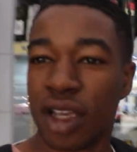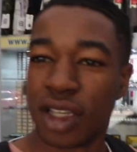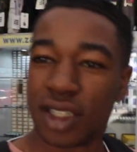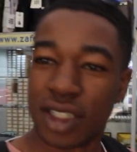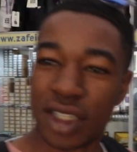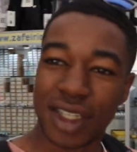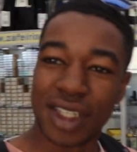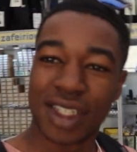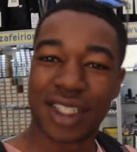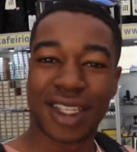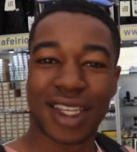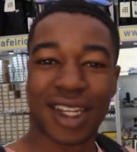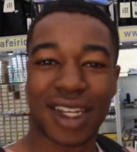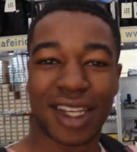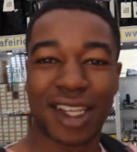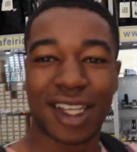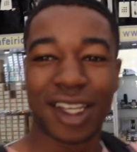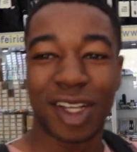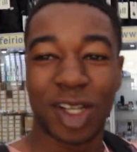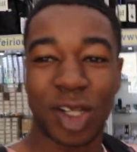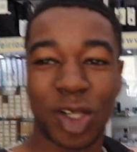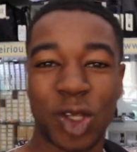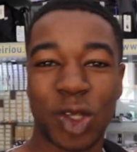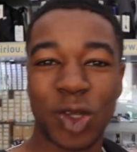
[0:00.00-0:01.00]
So this is gonna
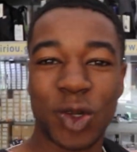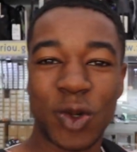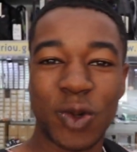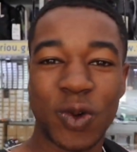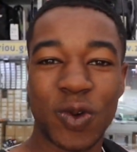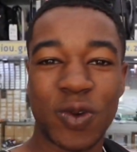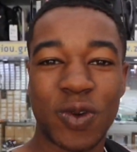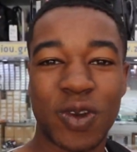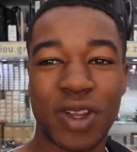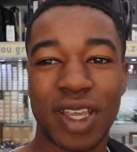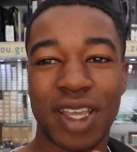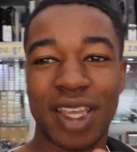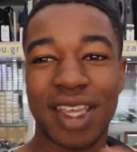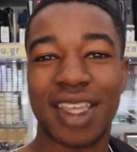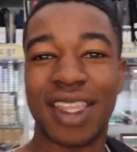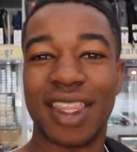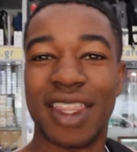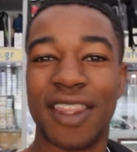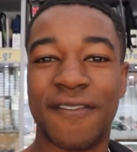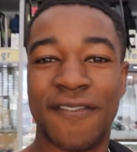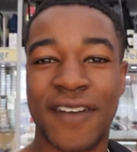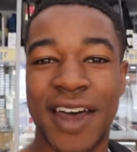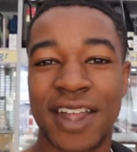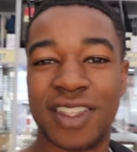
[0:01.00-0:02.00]
conclude
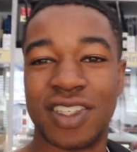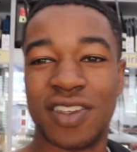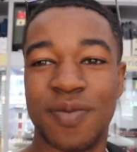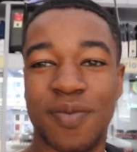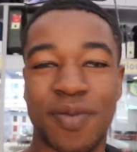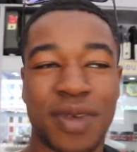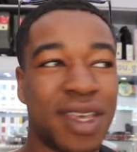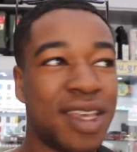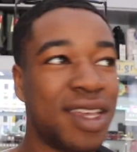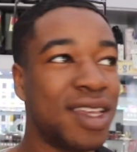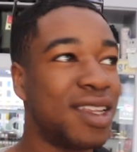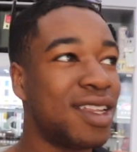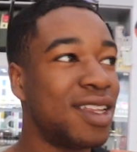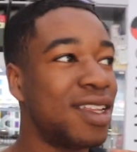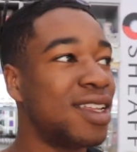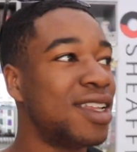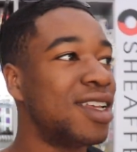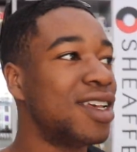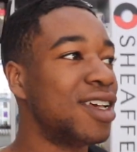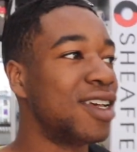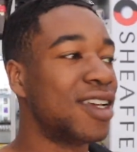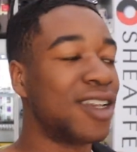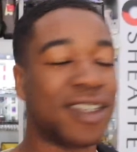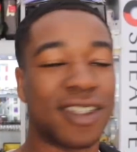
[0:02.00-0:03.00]
the fountain pen
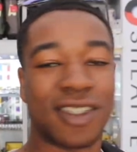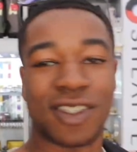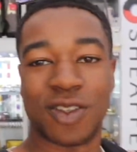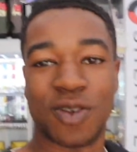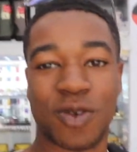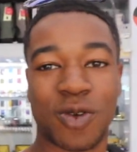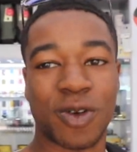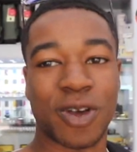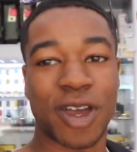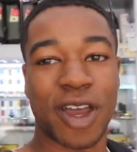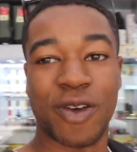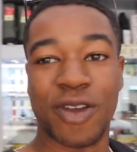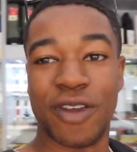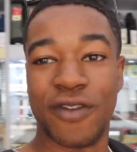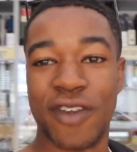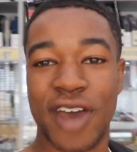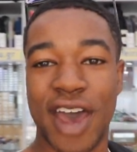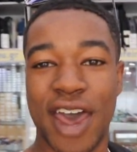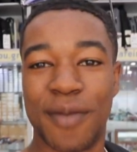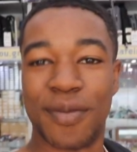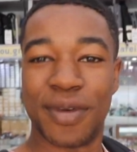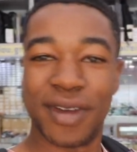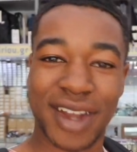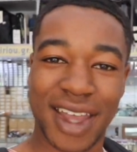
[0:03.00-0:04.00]
store. I don't even
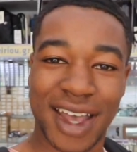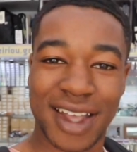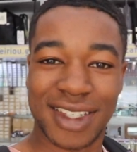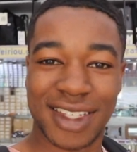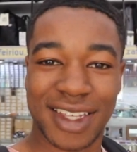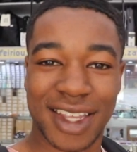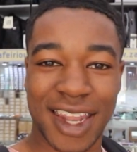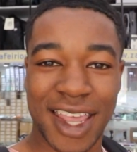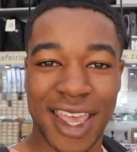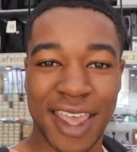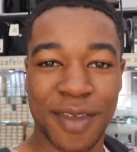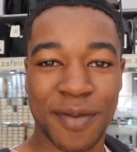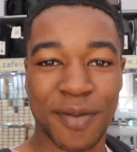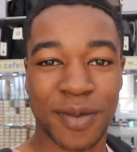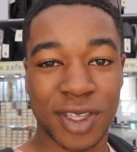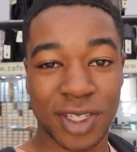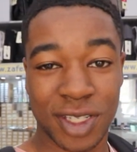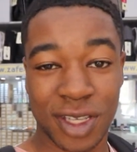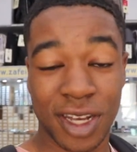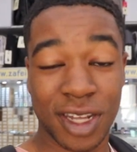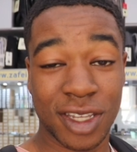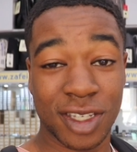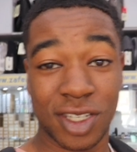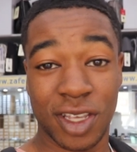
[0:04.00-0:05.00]
know how to pronounce the name, but
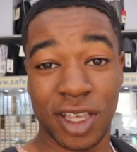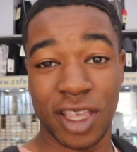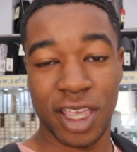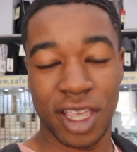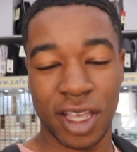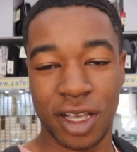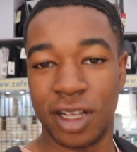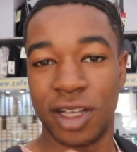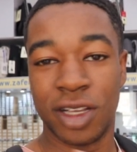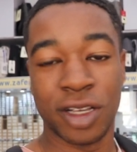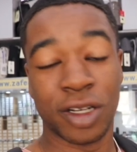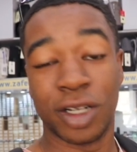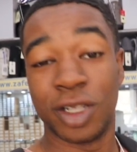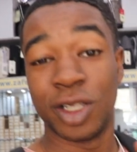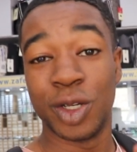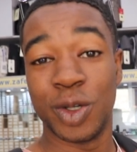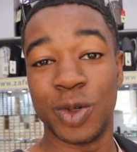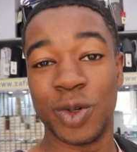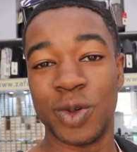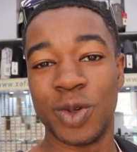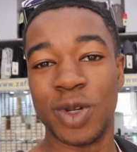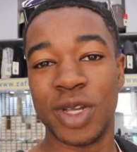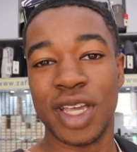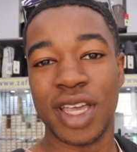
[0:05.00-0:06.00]
it's going to
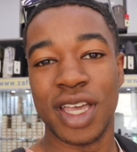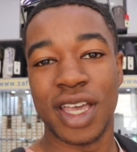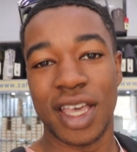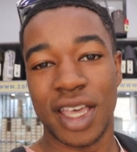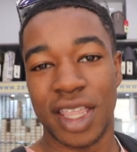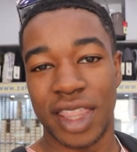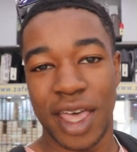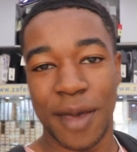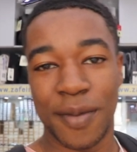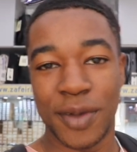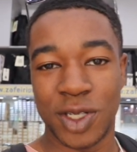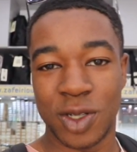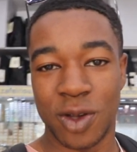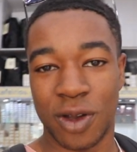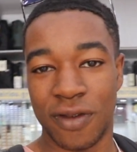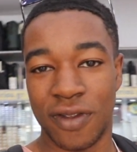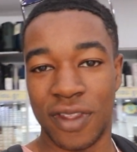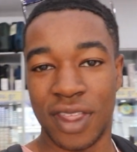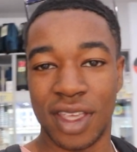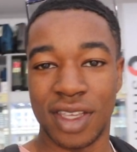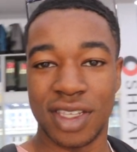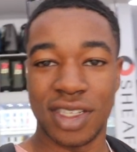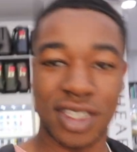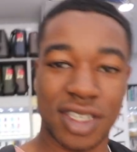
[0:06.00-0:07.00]
conclude the episode
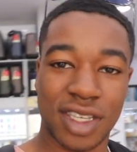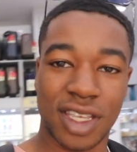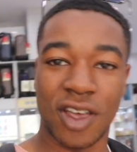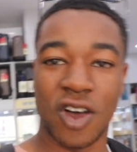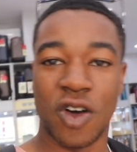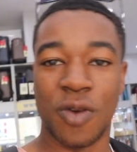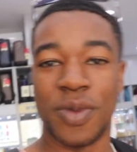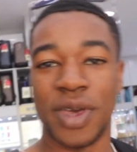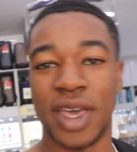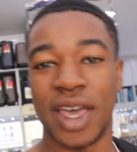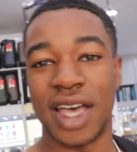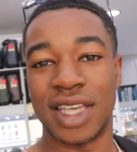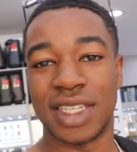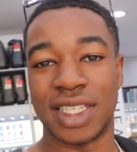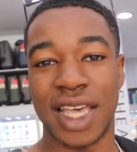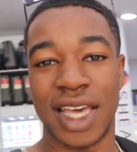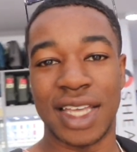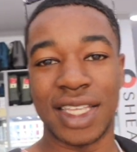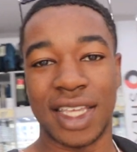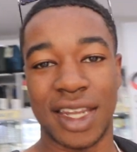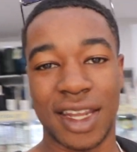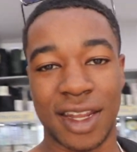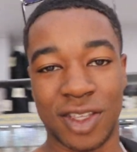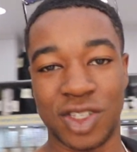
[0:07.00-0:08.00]
of this. Hope you guys
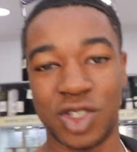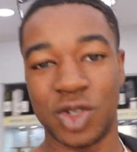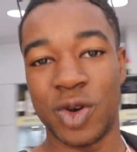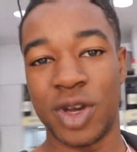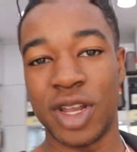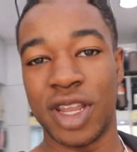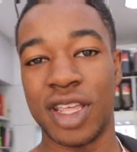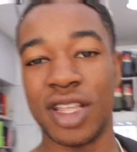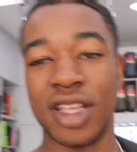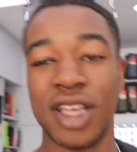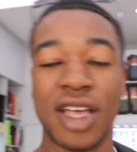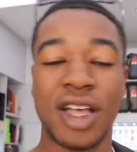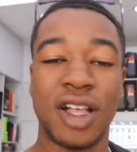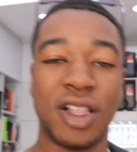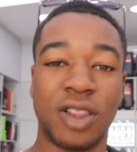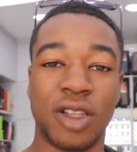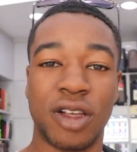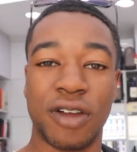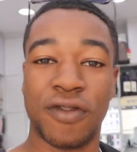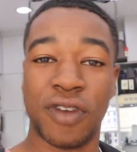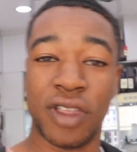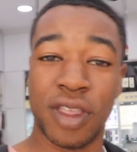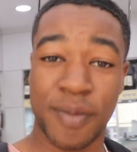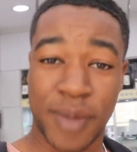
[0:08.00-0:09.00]
liked it and enjoyed it.
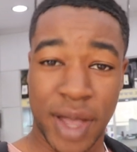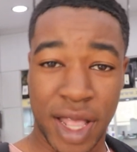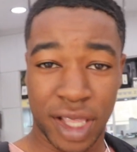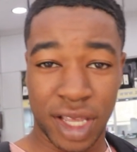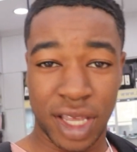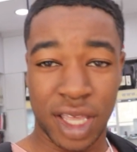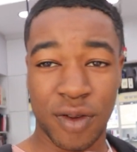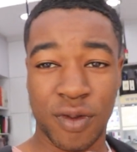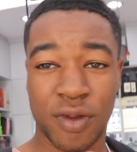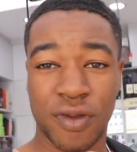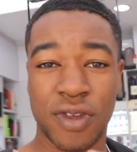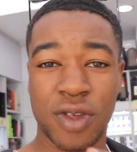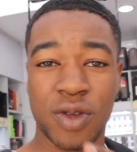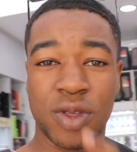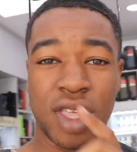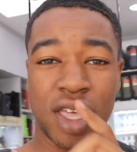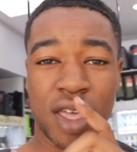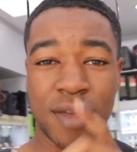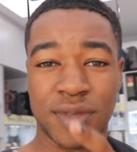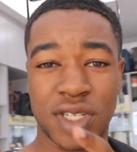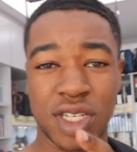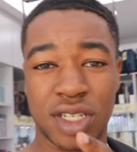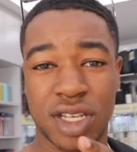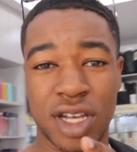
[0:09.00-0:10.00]
Look for the Pelikan review, the
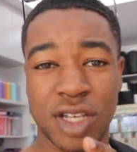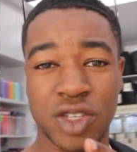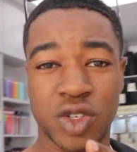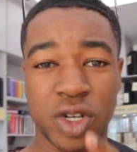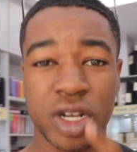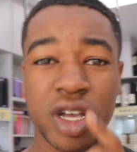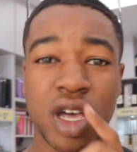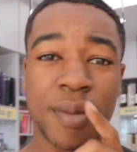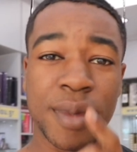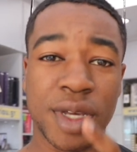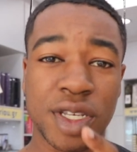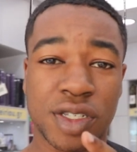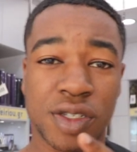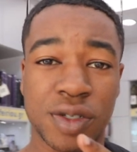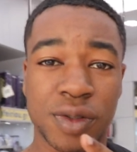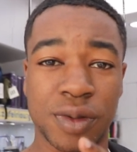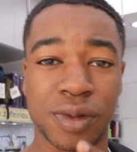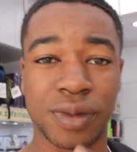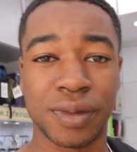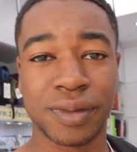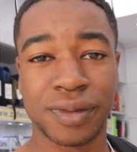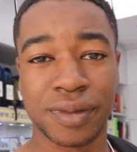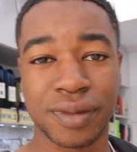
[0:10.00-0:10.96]
M600 coming soon.